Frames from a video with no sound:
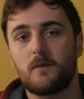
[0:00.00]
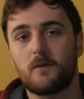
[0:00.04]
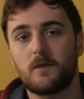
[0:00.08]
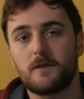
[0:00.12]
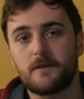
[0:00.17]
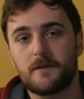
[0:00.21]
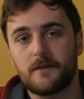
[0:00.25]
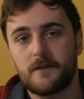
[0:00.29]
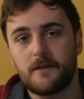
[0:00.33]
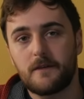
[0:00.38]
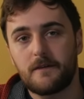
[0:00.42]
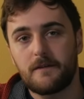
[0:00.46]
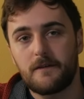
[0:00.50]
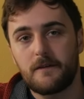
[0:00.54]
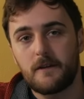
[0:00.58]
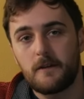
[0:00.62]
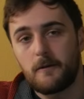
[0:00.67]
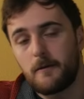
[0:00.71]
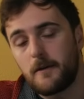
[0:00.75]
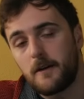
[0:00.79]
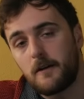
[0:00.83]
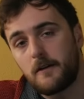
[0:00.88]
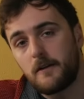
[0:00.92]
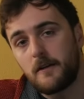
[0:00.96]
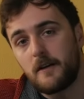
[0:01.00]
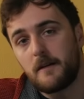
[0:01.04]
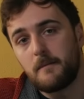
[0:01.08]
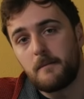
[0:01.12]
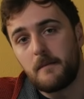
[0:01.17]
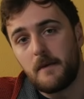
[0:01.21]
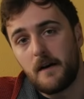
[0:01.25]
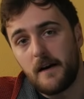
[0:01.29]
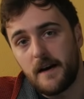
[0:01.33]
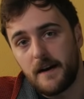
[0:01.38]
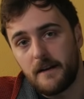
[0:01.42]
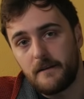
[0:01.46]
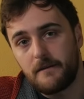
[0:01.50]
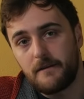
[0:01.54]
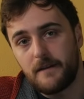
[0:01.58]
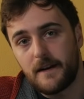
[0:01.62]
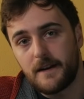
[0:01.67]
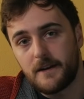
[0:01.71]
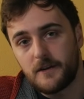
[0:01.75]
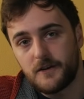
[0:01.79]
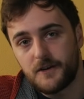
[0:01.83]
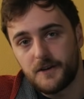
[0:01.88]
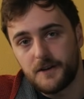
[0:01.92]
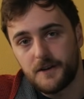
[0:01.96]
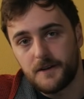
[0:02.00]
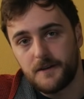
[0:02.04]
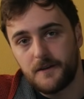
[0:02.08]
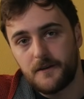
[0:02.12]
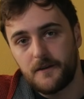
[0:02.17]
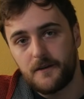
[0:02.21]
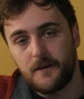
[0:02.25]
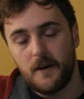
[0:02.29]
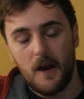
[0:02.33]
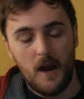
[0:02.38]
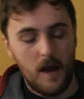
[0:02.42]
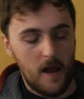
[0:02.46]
want to follow along in my adventures